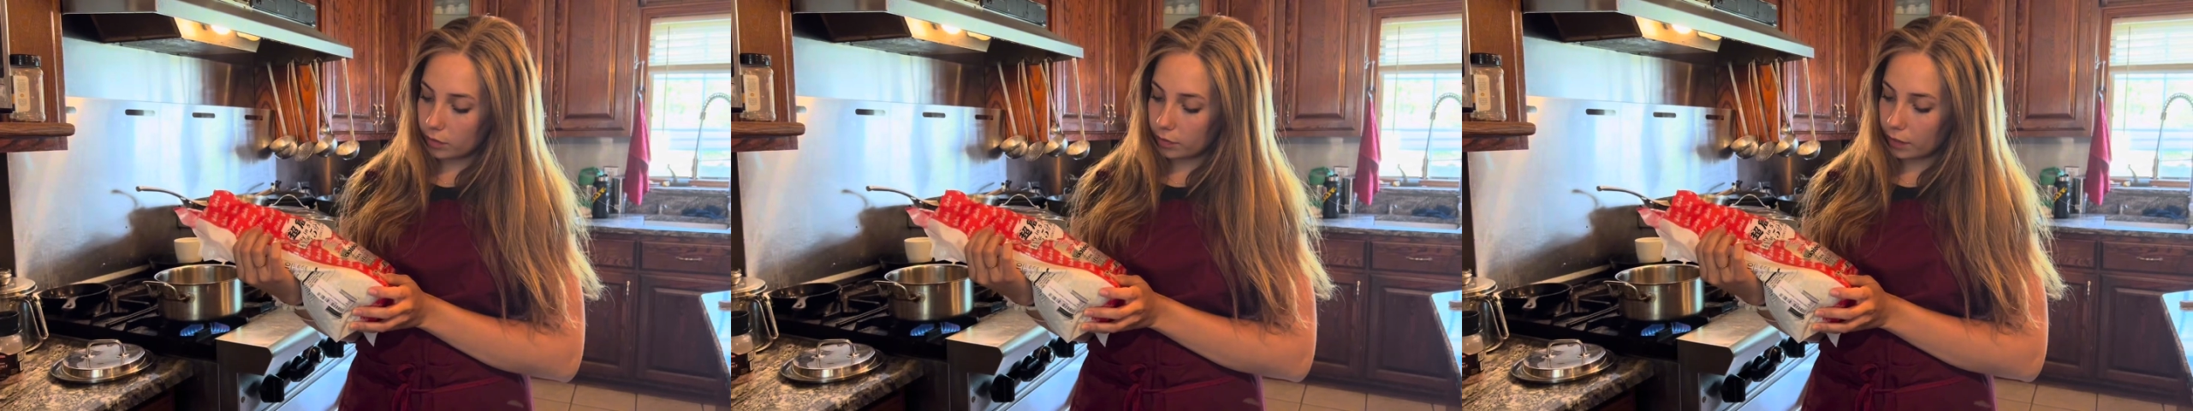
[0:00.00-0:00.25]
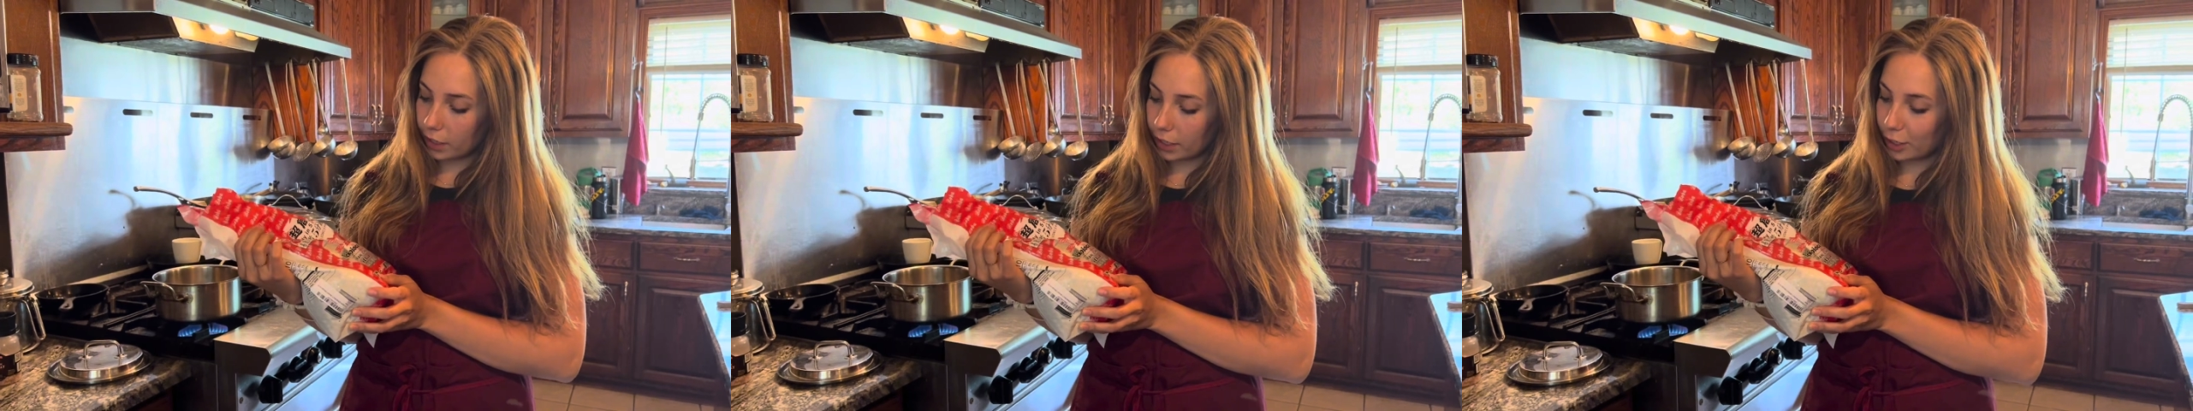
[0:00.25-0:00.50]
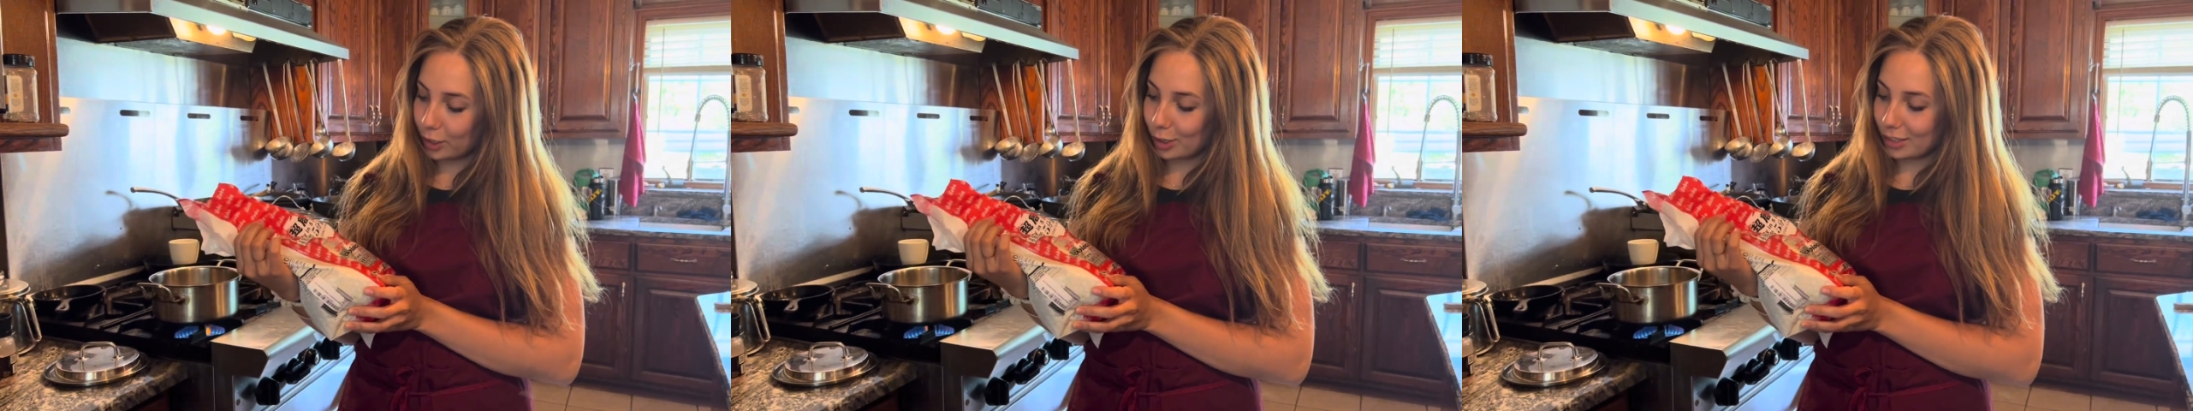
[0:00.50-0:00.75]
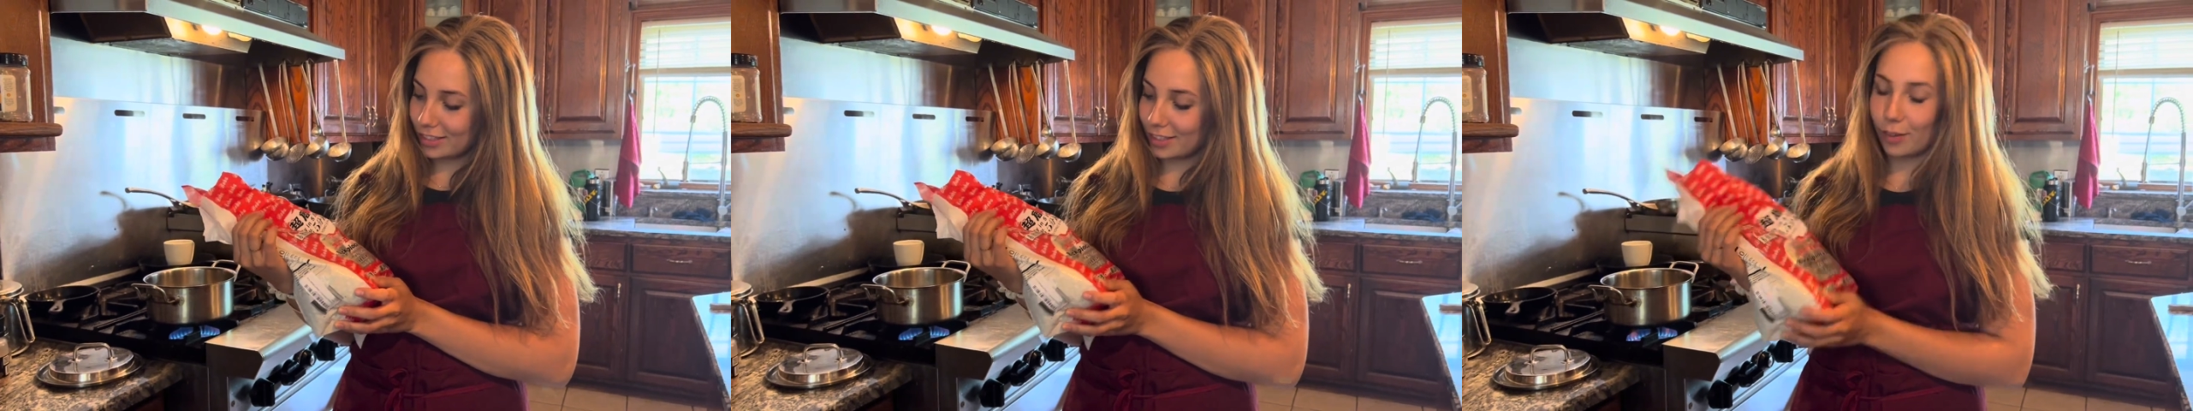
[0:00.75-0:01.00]
Very
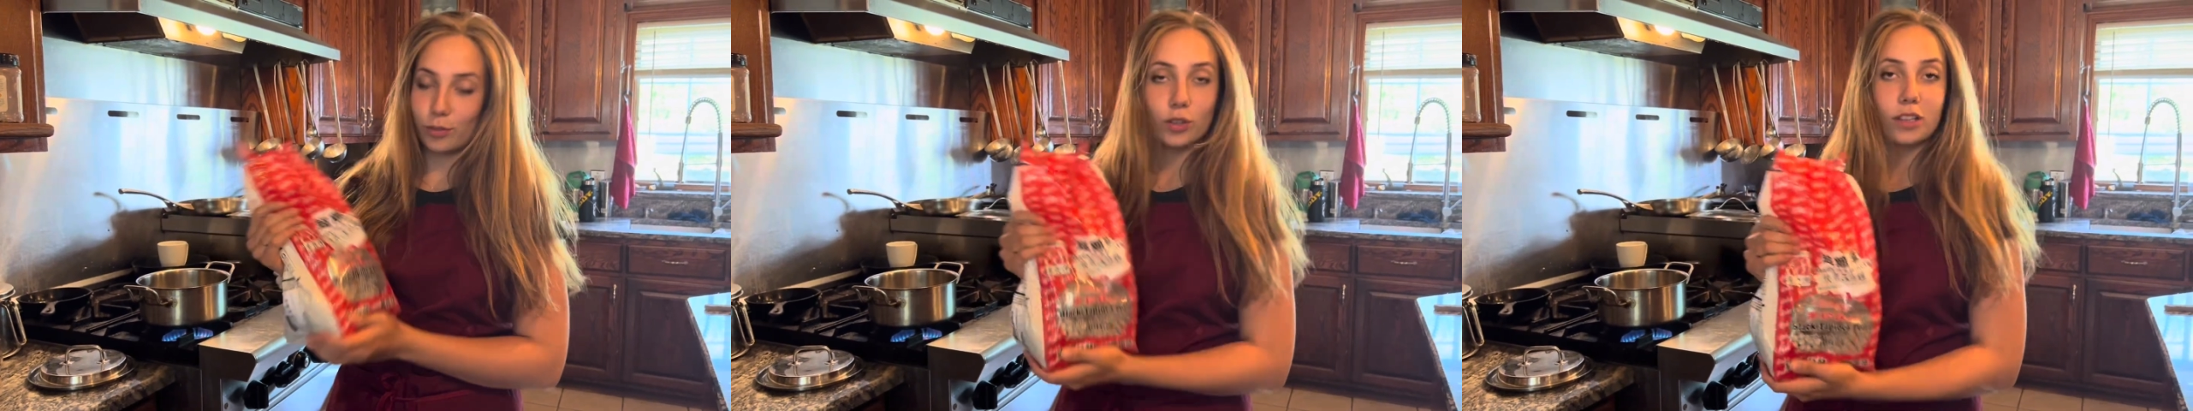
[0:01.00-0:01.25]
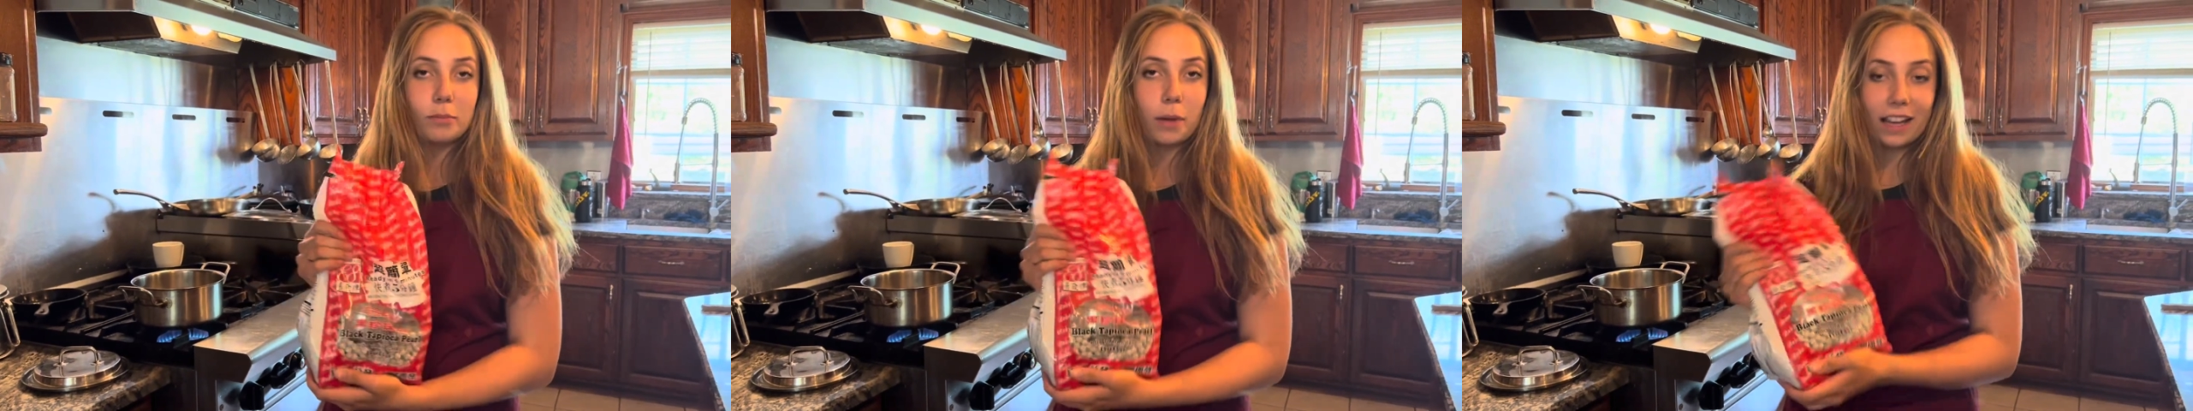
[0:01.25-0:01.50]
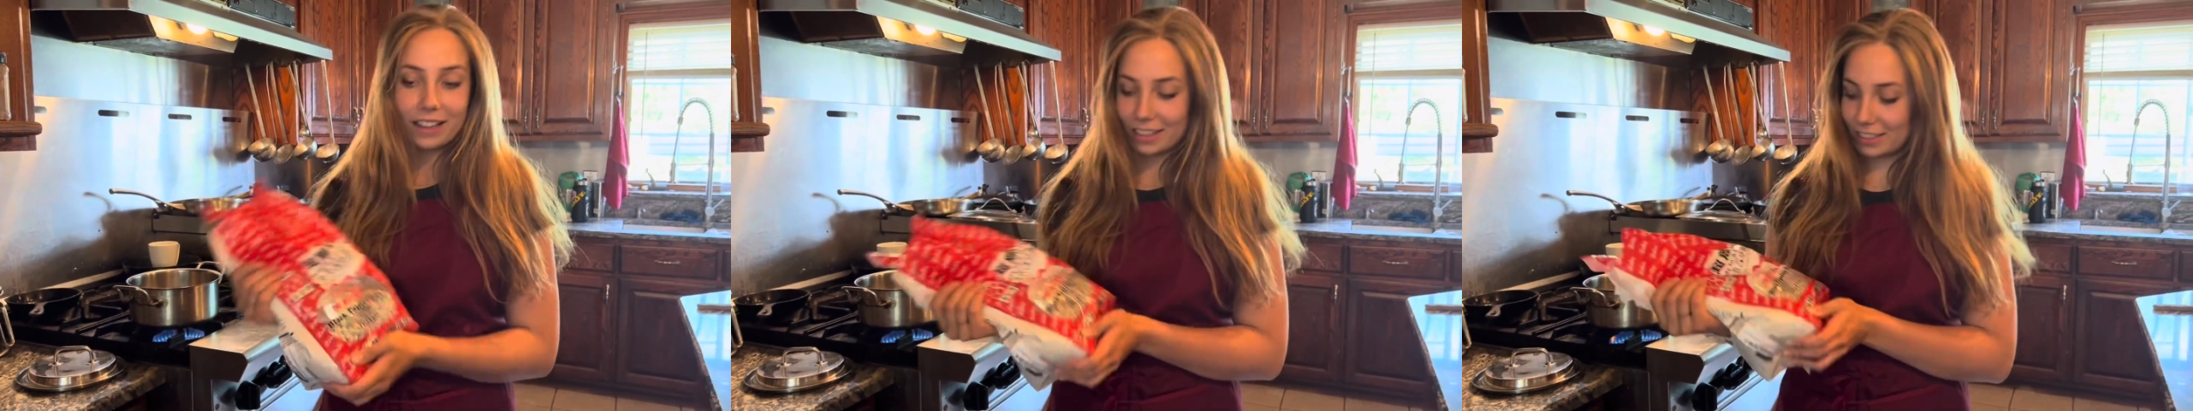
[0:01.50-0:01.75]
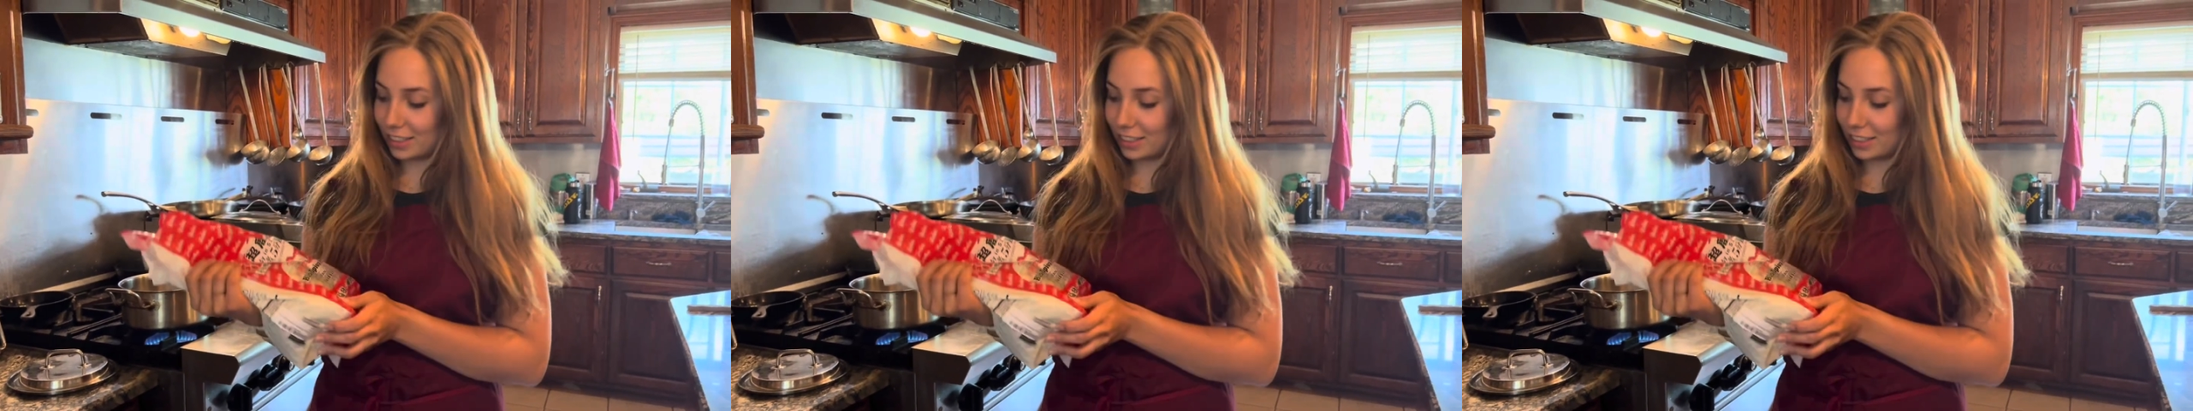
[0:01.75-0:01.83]
good stuff. You can buy this.